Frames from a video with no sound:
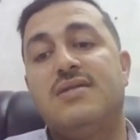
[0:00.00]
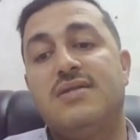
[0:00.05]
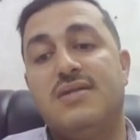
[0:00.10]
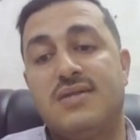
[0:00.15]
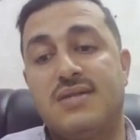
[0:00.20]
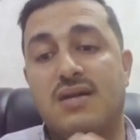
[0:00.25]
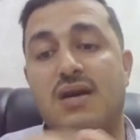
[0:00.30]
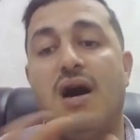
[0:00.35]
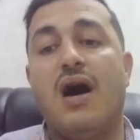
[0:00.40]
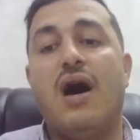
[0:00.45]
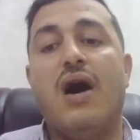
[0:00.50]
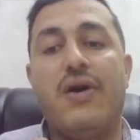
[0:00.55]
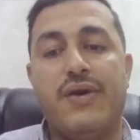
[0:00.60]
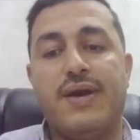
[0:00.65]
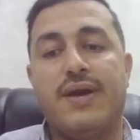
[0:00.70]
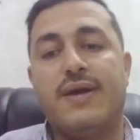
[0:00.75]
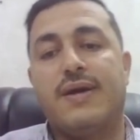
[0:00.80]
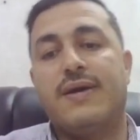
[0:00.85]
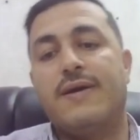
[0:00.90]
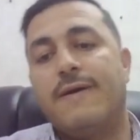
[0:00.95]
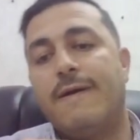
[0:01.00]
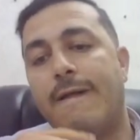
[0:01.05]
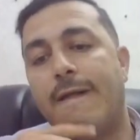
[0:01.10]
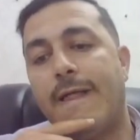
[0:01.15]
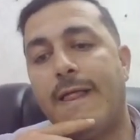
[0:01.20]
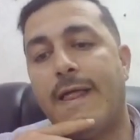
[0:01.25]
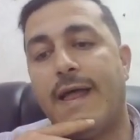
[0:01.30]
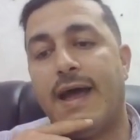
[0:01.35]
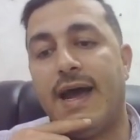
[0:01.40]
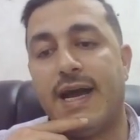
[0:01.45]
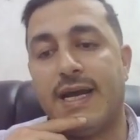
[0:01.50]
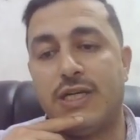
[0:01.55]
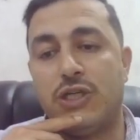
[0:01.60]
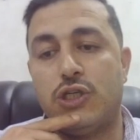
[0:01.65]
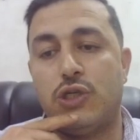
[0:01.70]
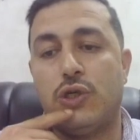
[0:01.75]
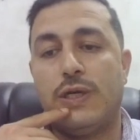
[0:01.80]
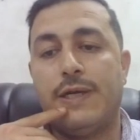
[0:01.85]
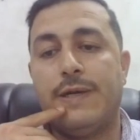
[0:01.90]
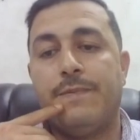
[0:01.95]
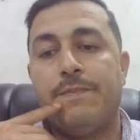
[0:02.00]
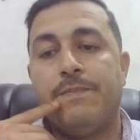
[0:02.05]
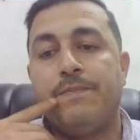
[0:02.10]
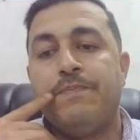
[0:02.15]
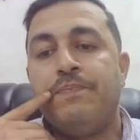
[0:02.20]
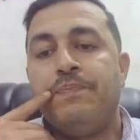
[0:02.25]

scarring actually